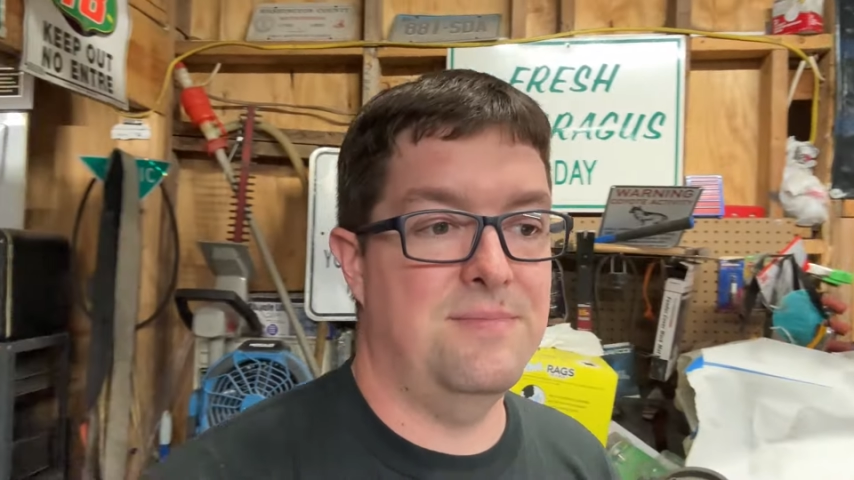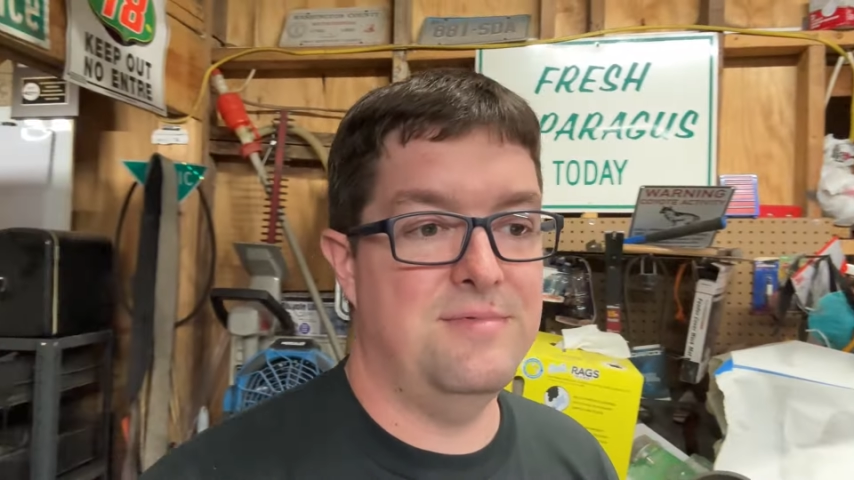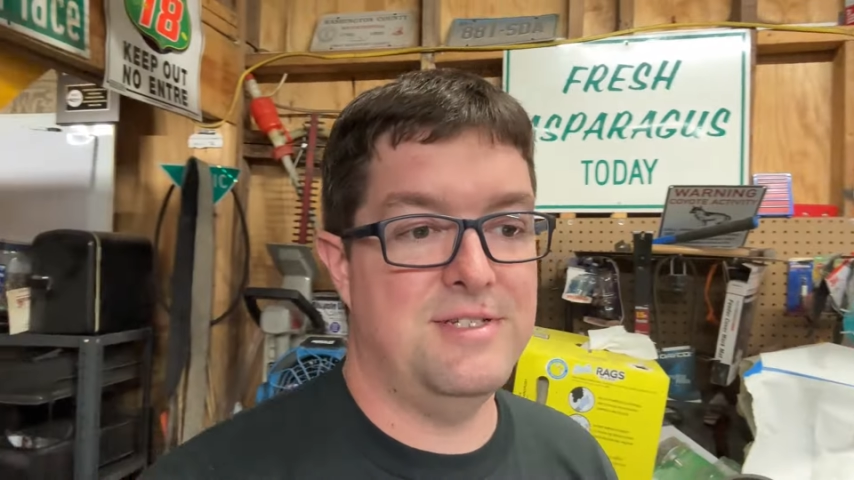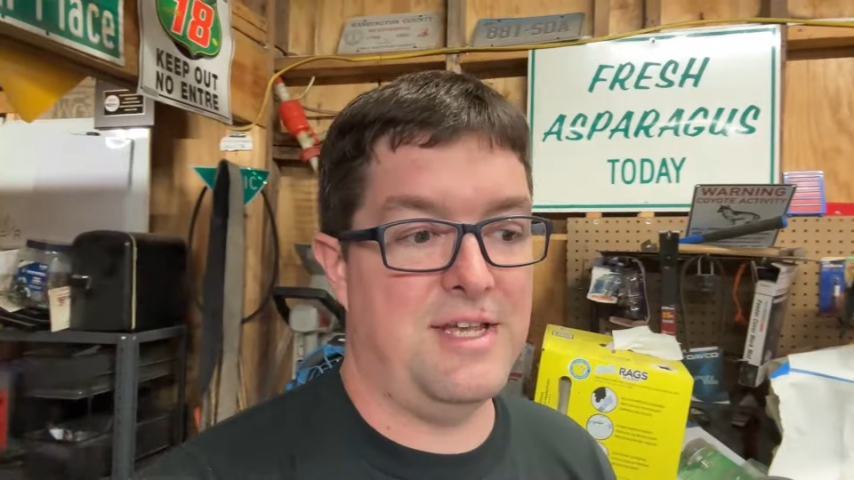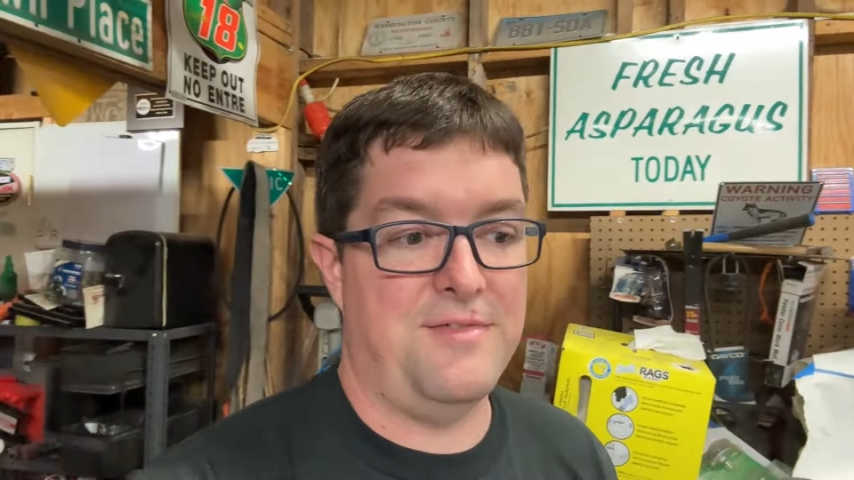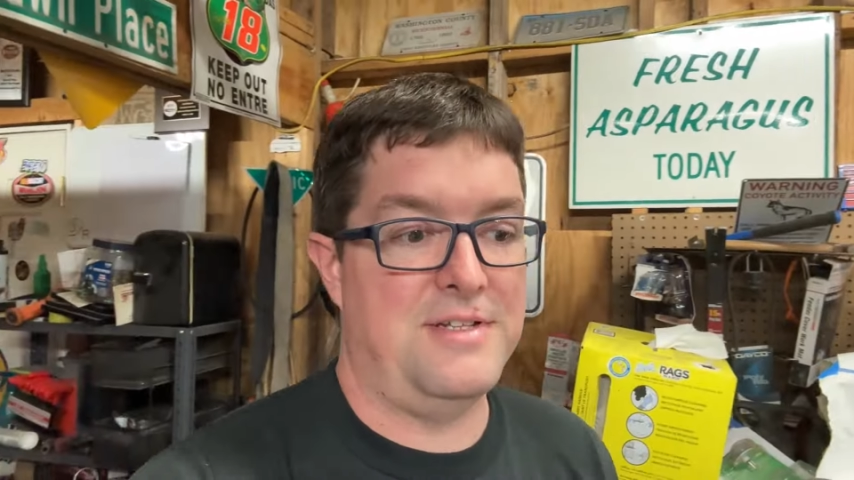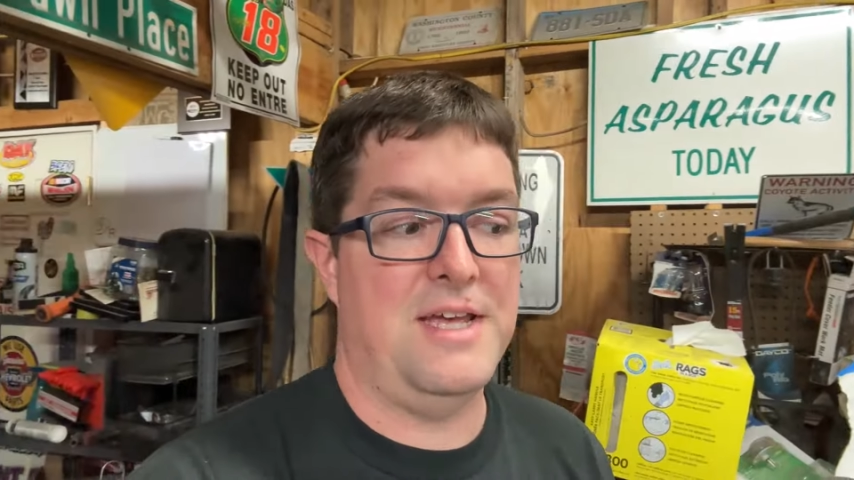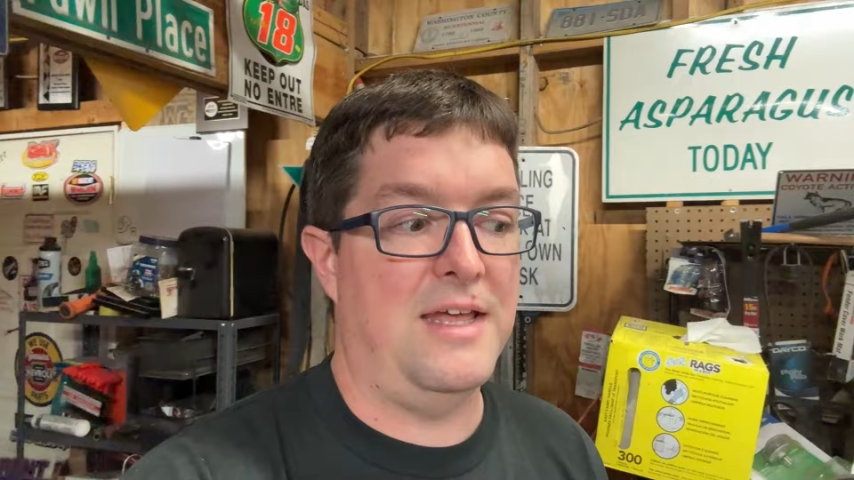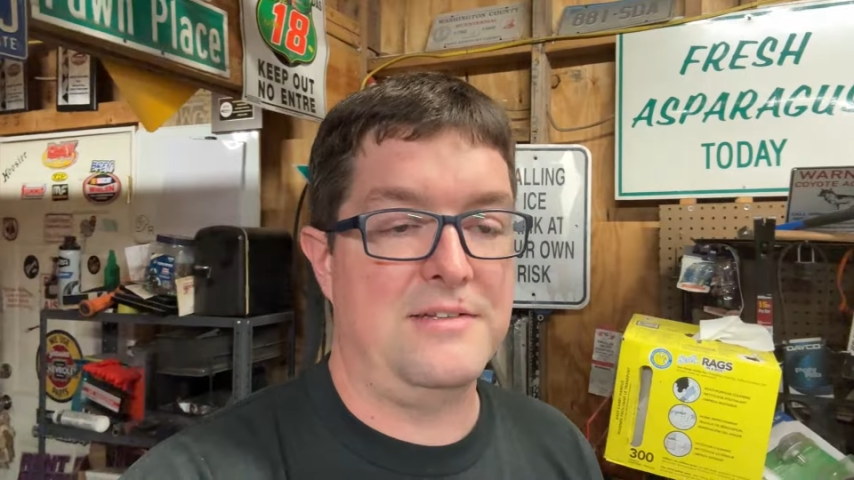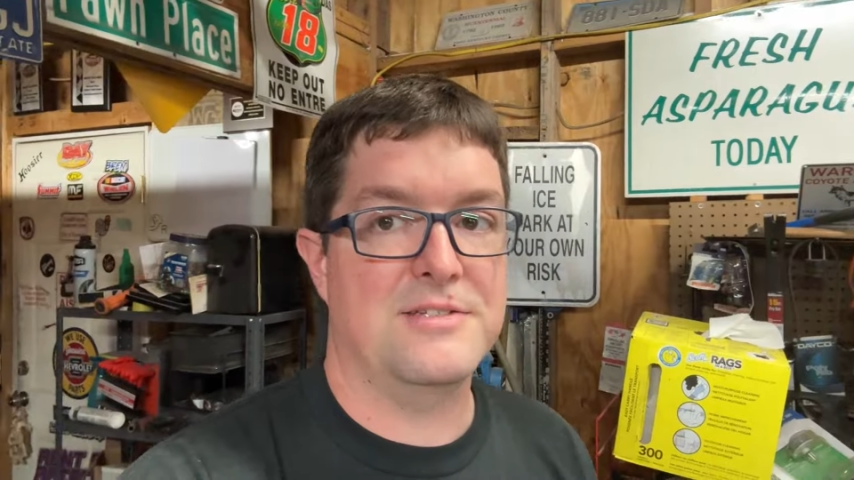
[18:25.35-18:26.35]

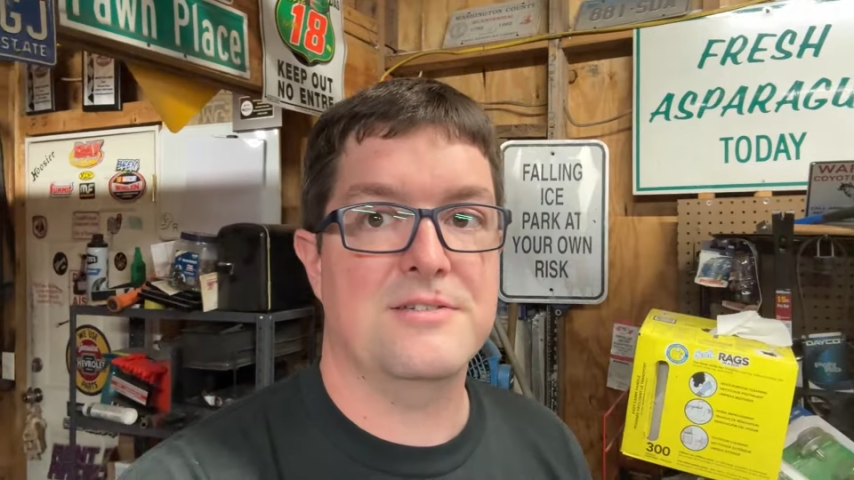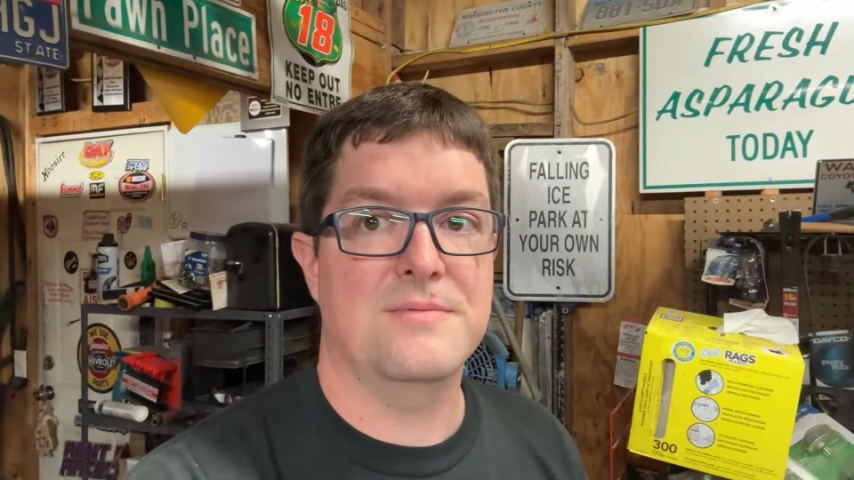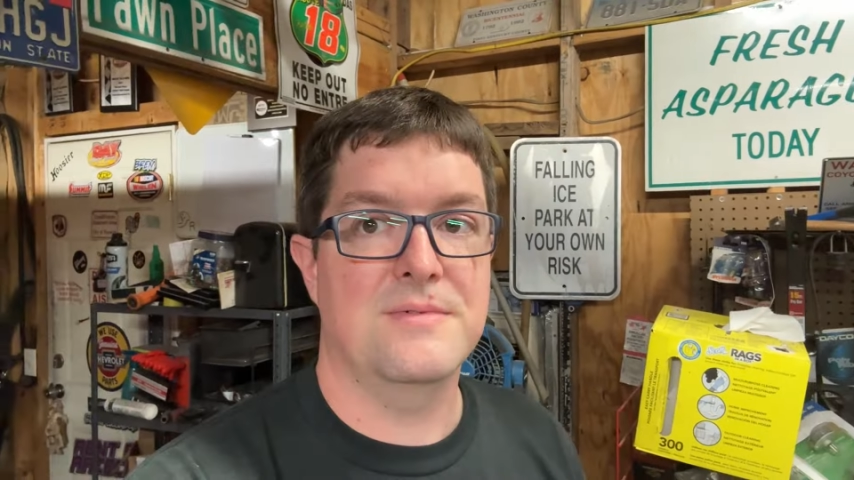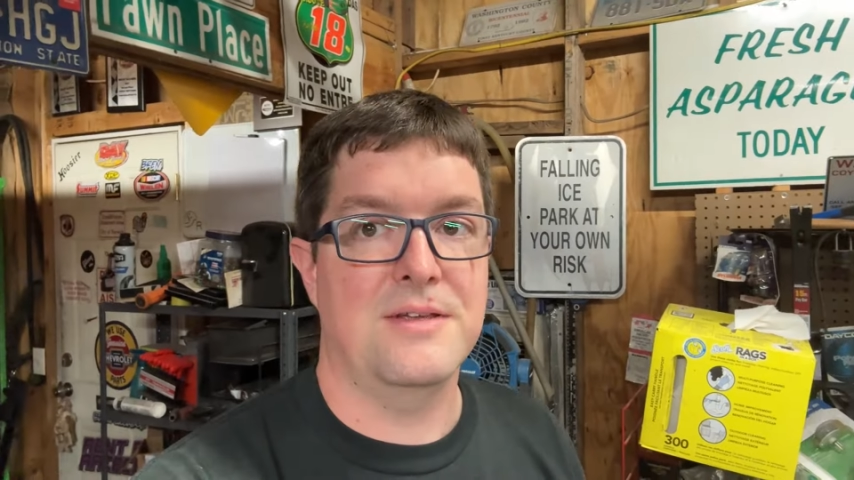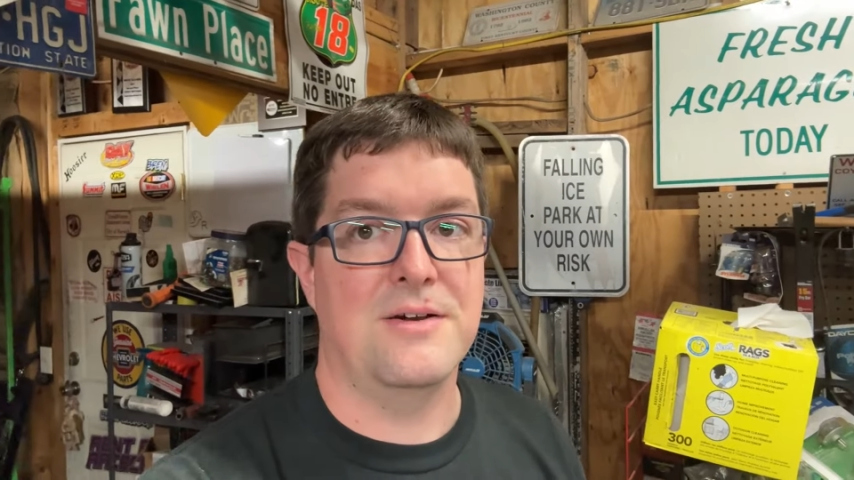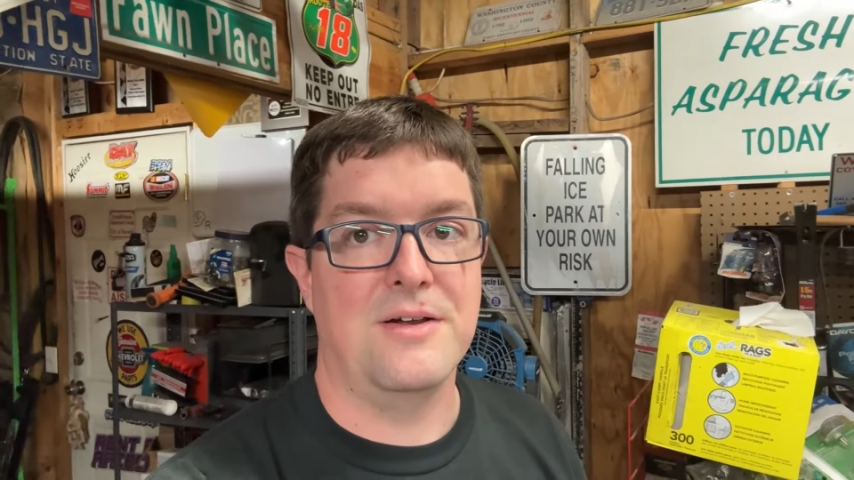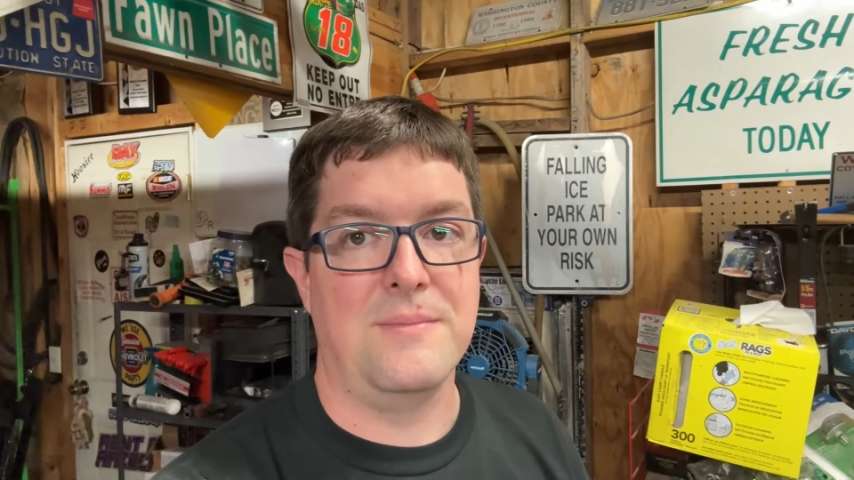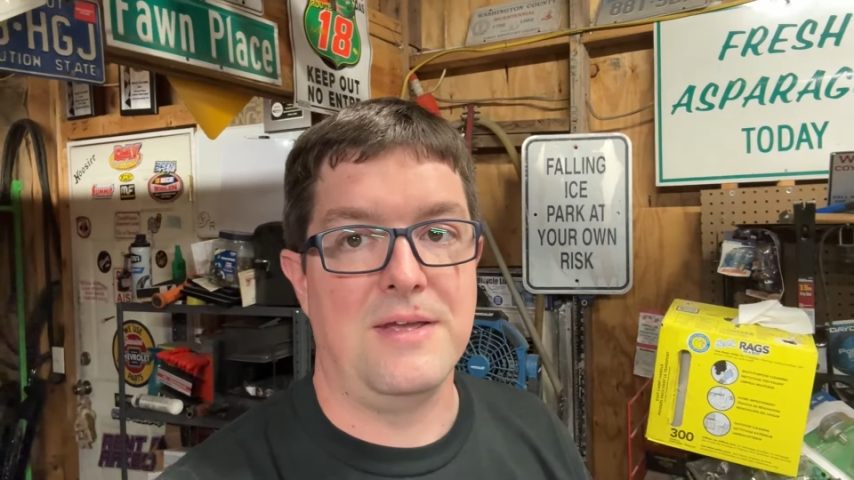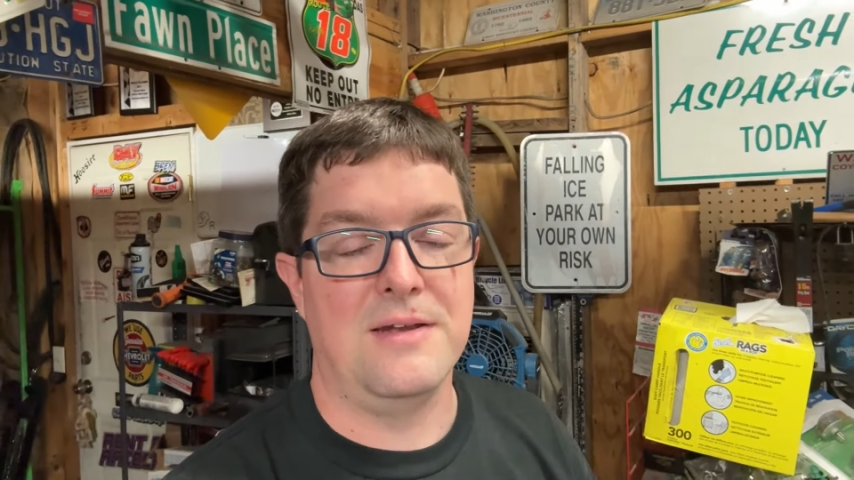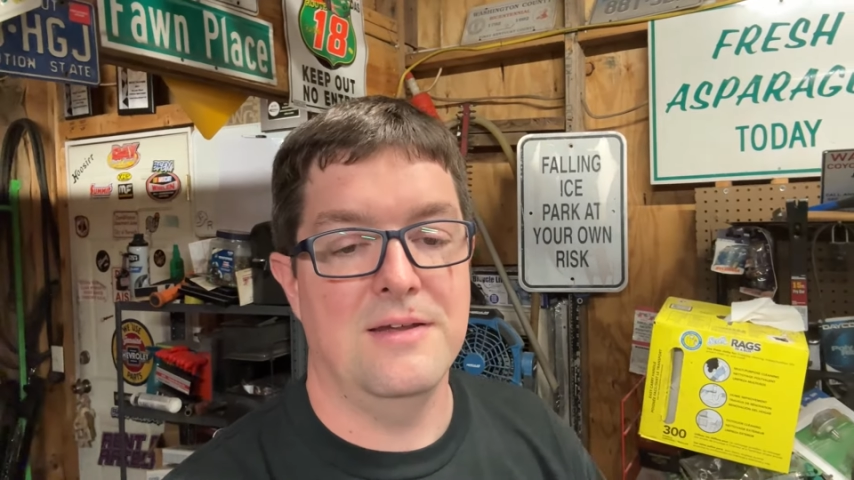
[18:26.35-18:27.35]
7/10. You know what I
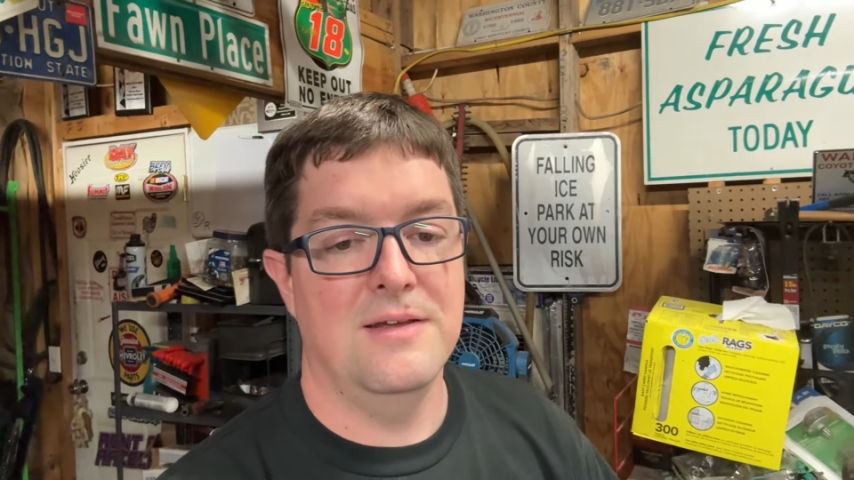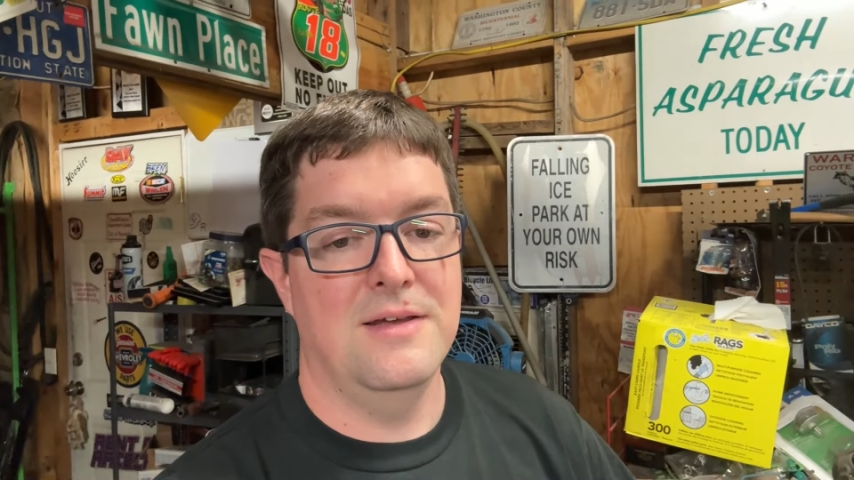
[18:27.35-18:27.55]
mean?